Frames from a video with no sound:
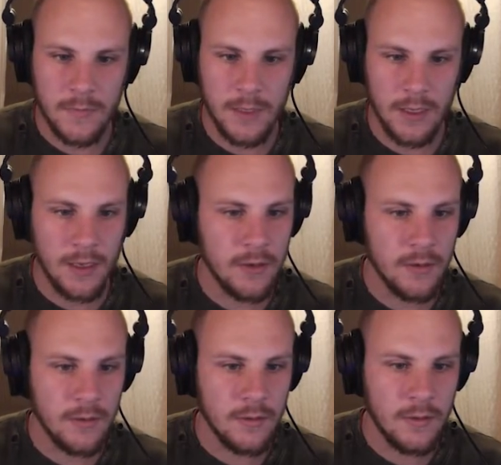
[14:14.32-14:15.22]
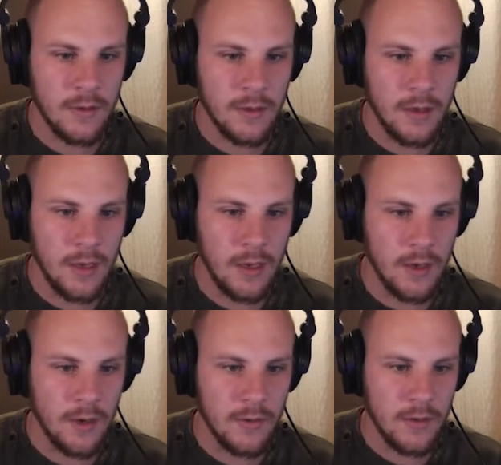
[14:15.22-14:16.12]
here,
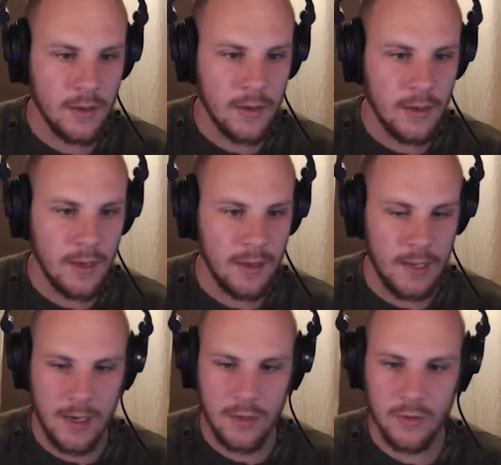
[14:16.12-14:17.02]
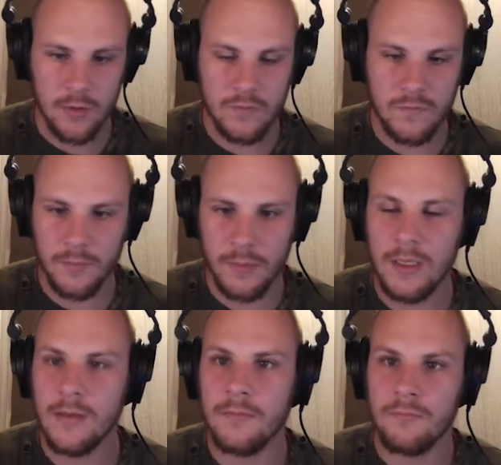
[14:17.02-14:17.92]
here, and here, those will
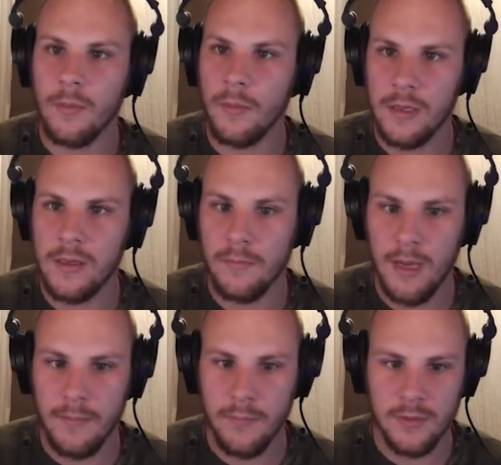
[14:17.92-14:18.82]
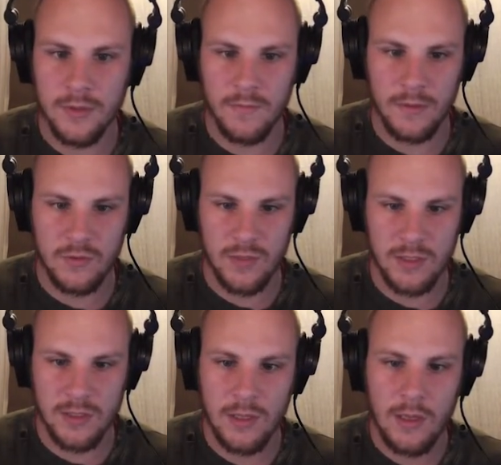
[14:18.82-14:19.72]
be probably the main points of
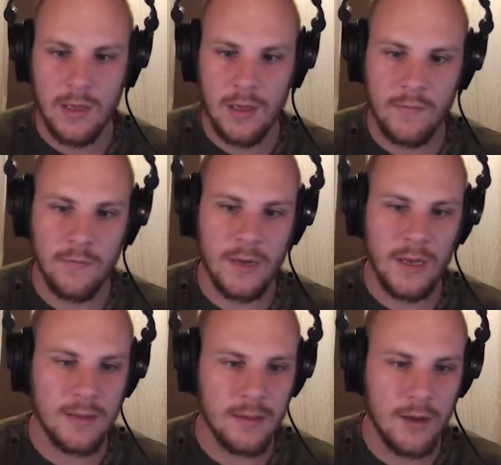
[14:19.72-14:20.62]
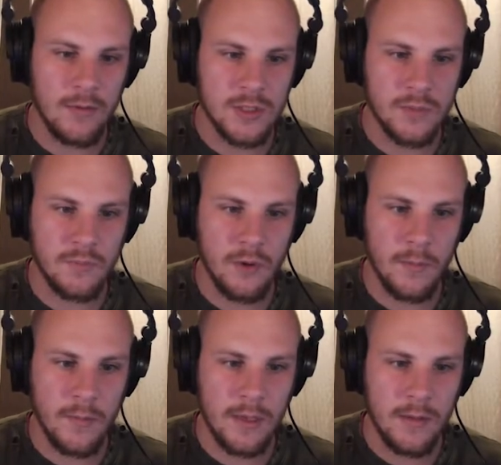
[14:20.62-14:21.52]
interest. If you break it down, it's
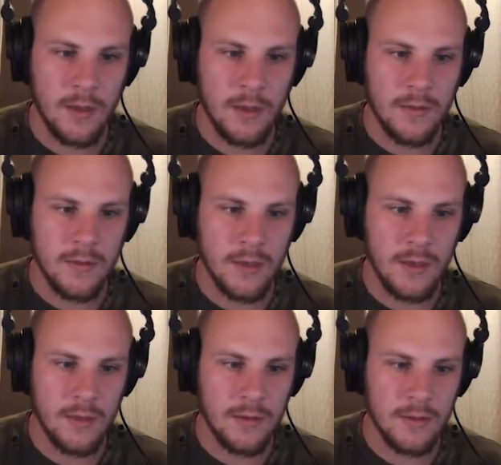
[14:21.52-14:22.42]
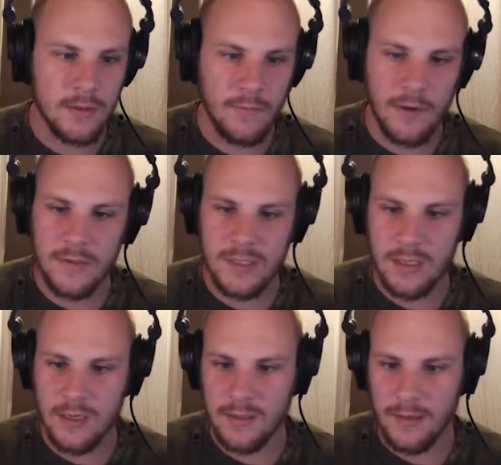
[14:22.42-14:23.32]
probably the very
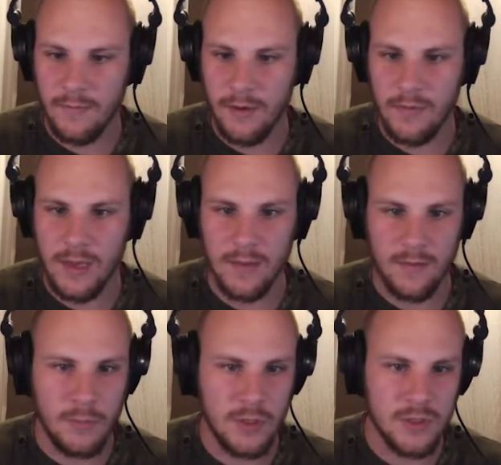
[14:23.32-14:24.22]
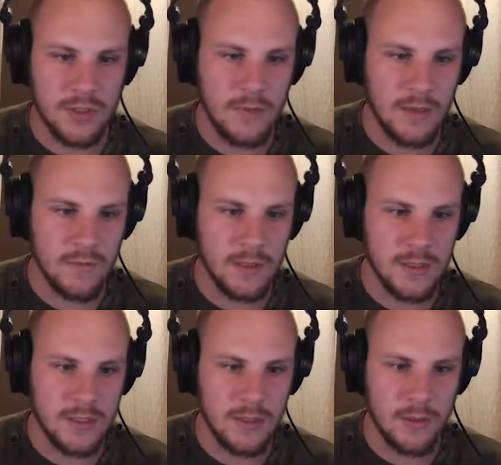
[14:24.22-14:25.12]
start and the very end, because as we
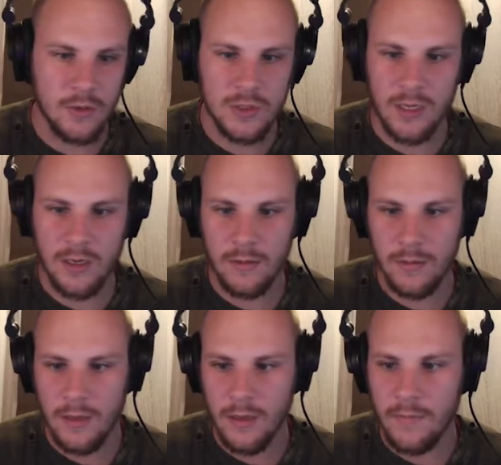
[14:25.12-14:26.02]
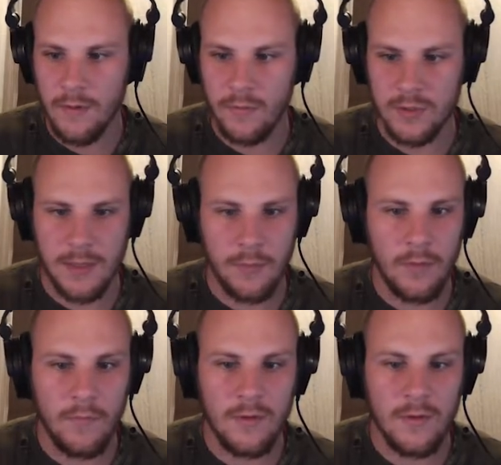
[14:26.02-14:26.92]
can see, those are where, for example,
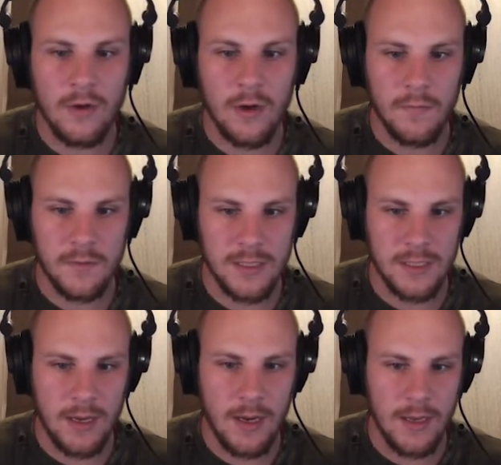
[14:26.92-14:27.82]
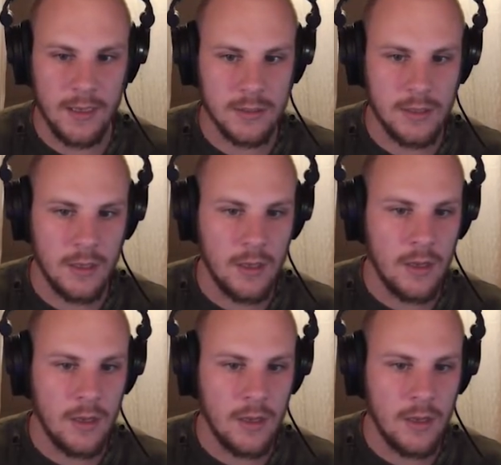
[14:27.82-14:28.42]
the filter cutoff is highest.